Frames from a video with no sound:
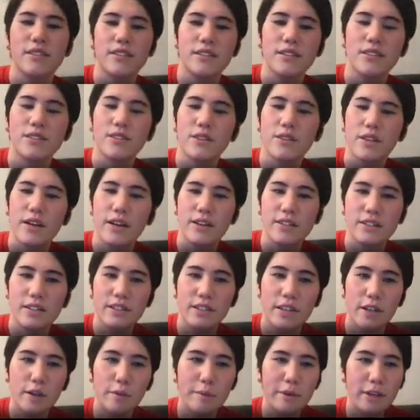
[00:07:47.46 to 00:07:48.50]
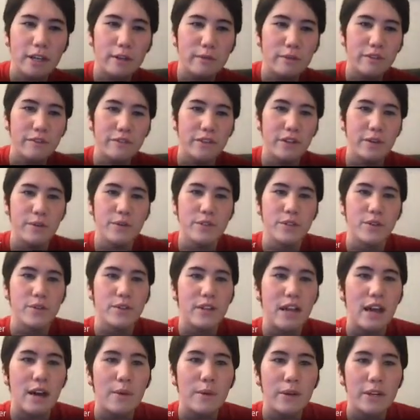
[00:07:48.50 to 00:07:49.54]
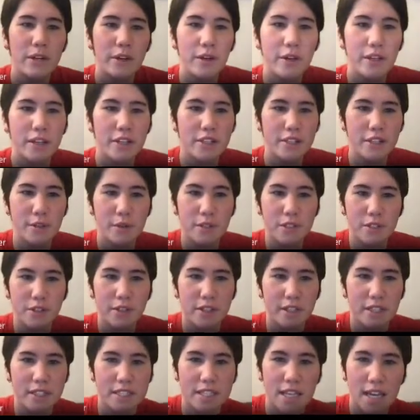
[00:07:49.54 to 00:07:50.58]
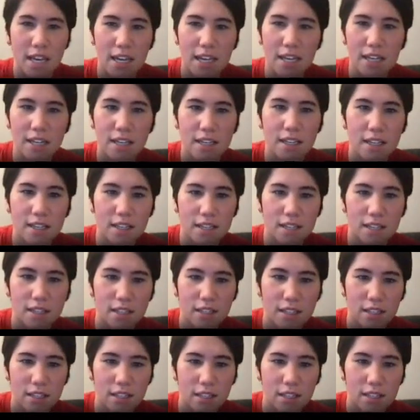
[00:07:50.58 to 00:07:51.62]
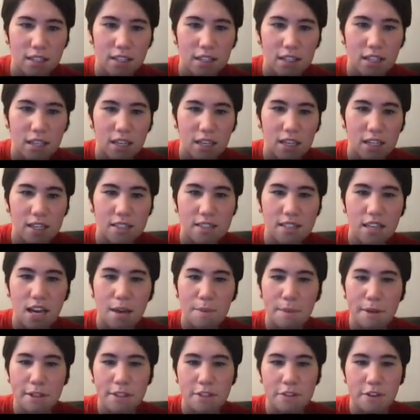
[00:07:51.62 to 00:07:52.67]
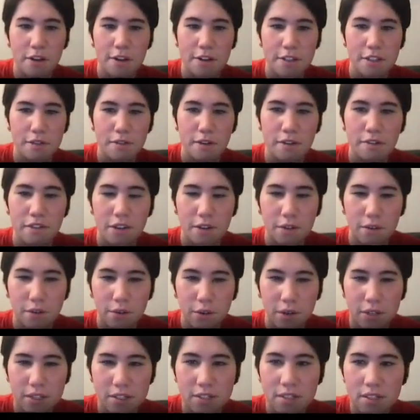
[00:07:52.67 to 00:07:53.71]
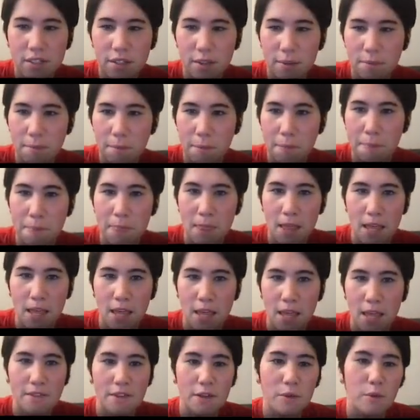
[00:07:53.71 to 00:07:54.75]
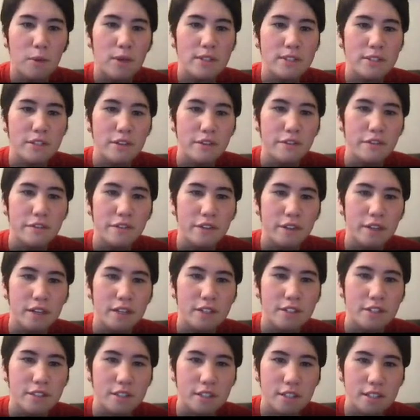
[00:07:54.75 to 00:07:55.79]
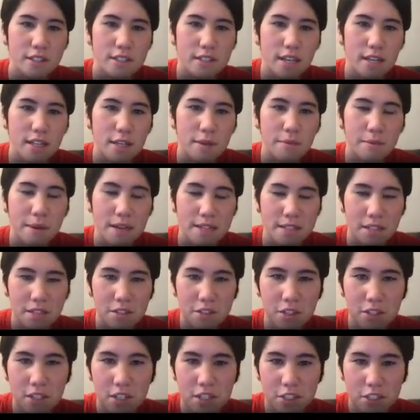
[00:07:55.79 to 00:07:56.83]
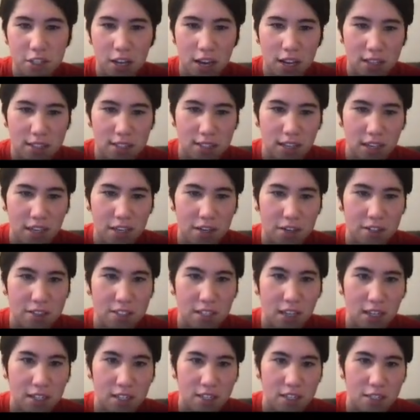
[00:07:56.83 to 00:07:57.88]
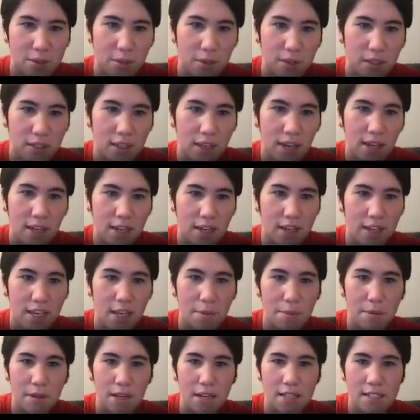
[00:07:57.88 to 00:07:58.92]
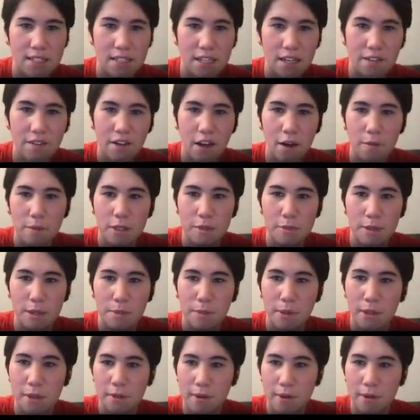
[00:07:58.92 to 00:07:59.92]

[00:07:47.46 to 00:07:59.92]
So there's a little bit of review. So now what you're going to do is you're going to take the atomic structure review quiz. And then once you're finished, send a message in the chat saying you're done so I can keep an idea of how many people are